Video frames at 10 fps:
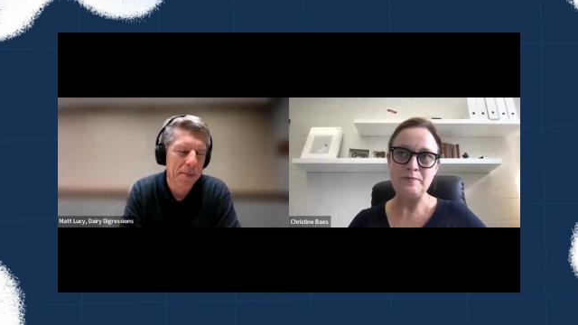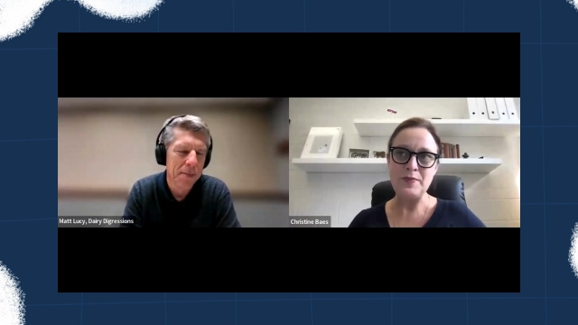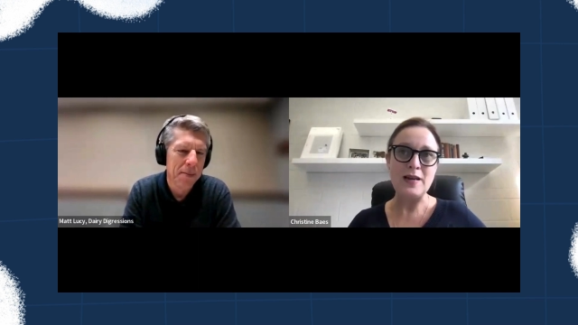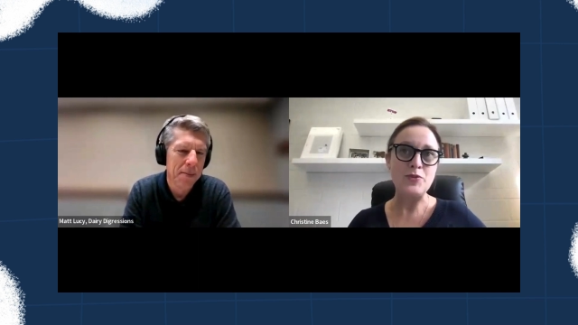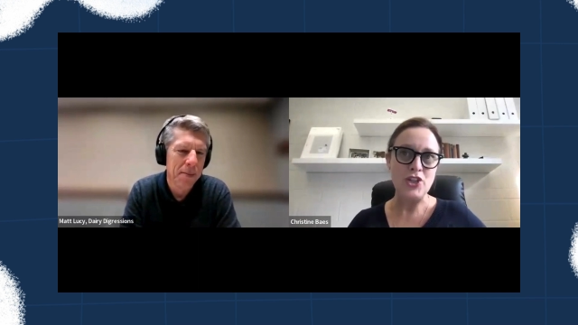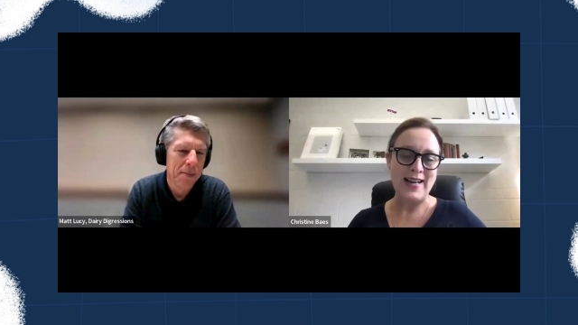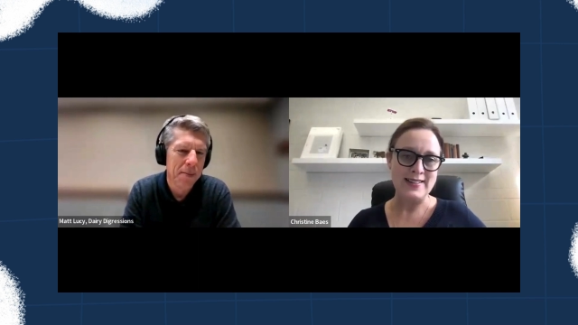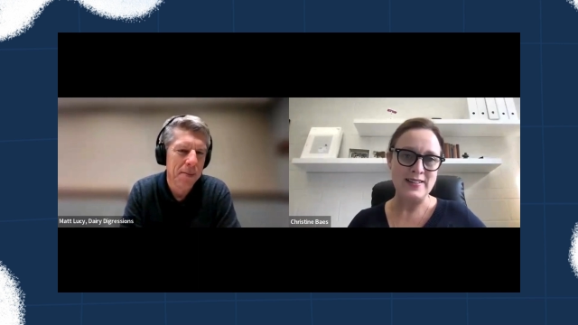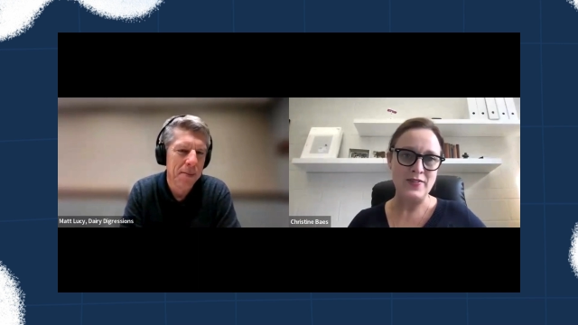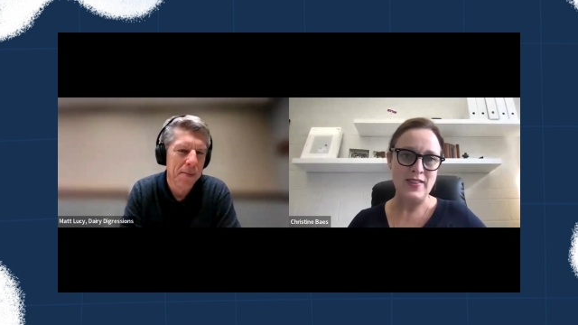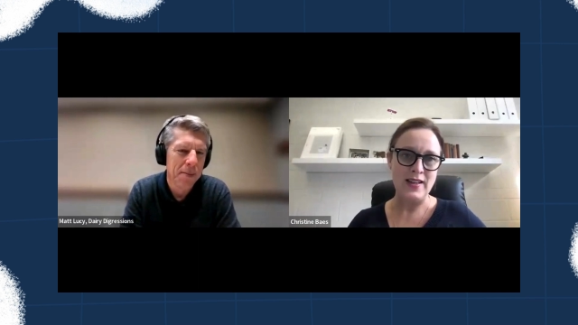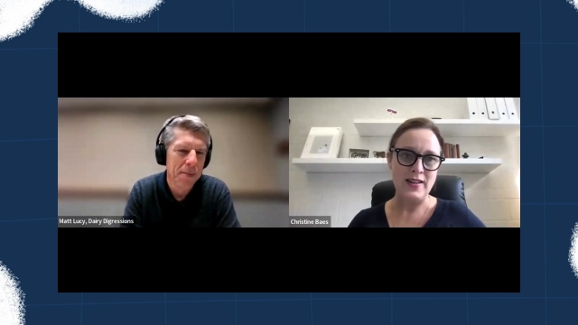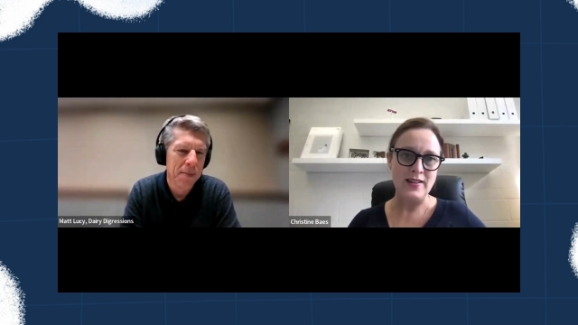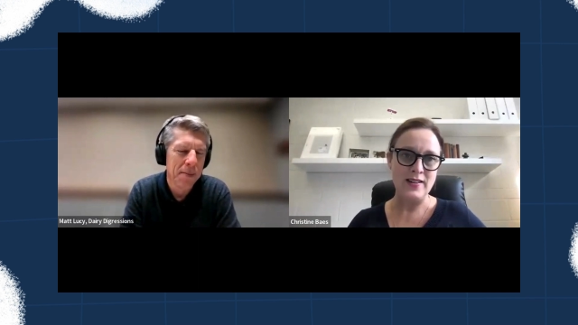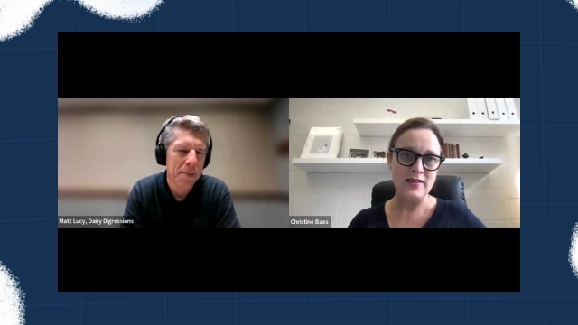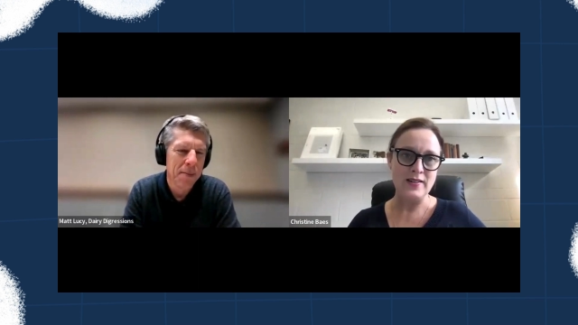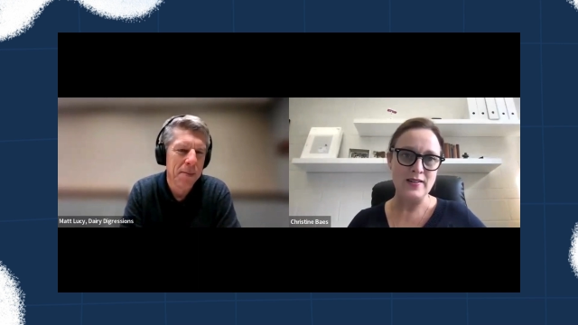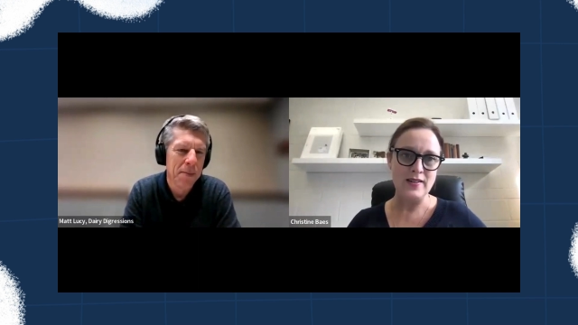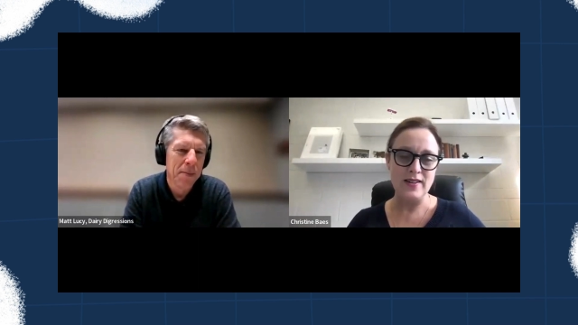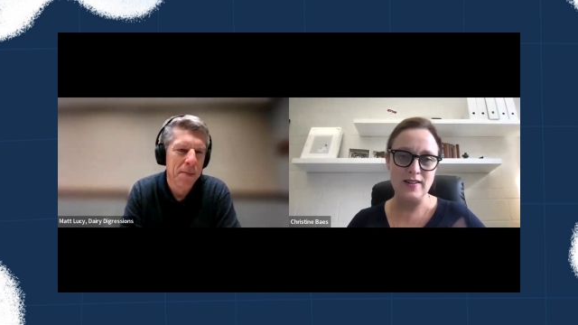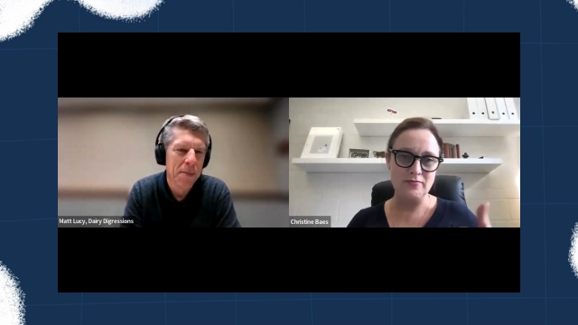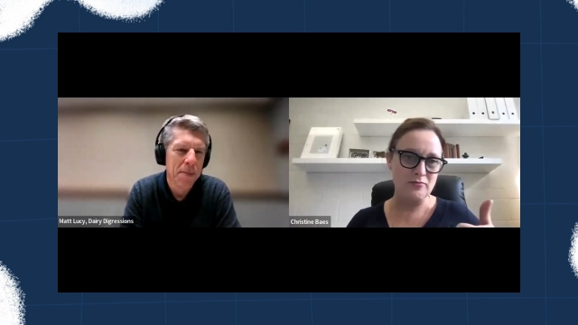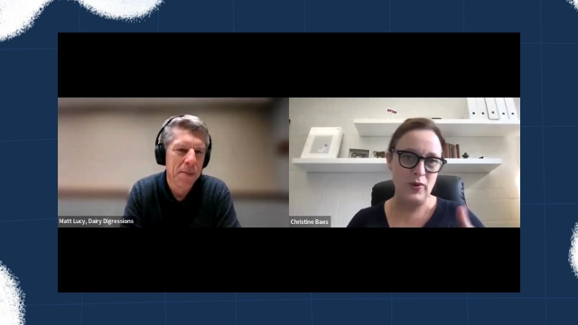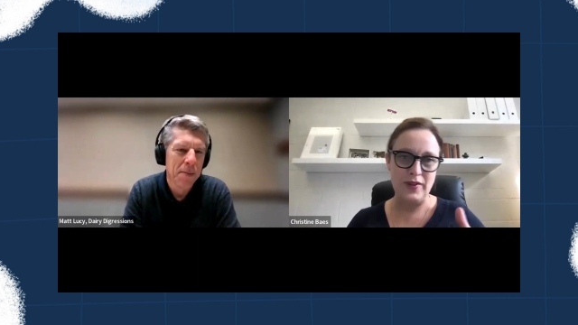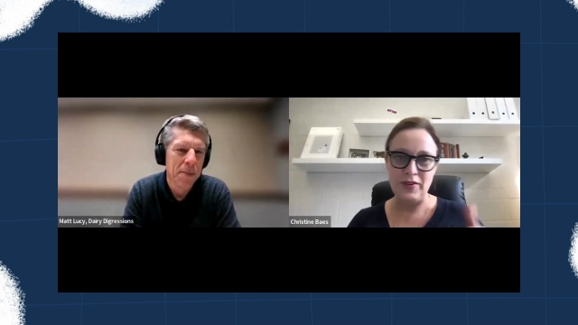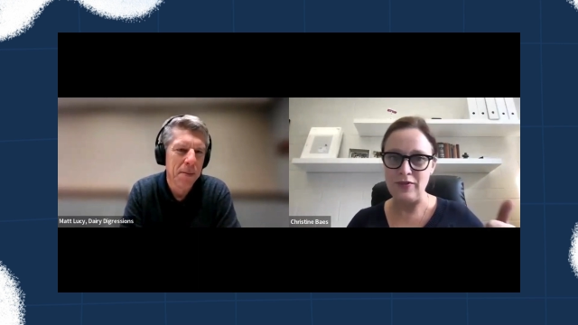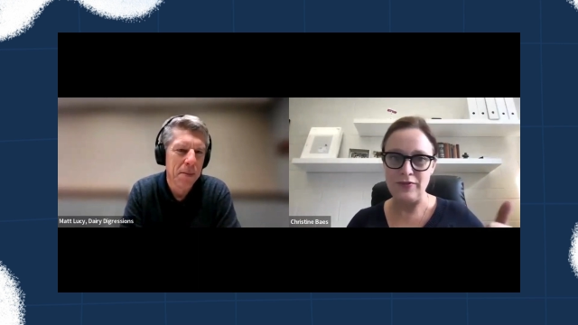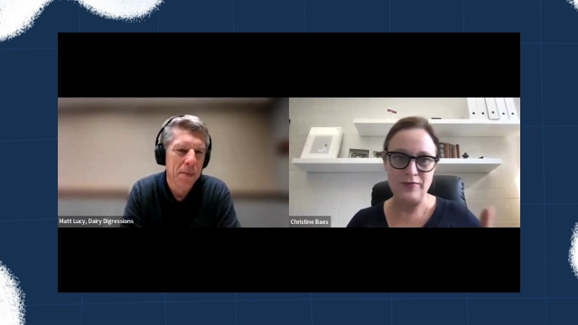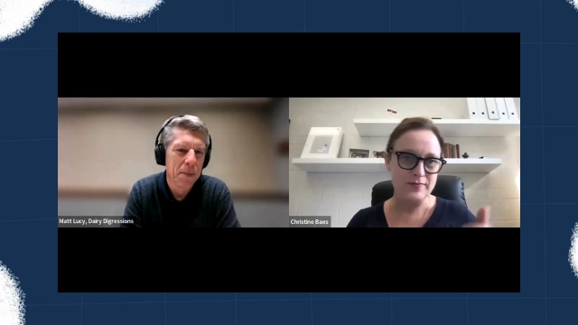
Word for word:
Speaker 1: objective than whether the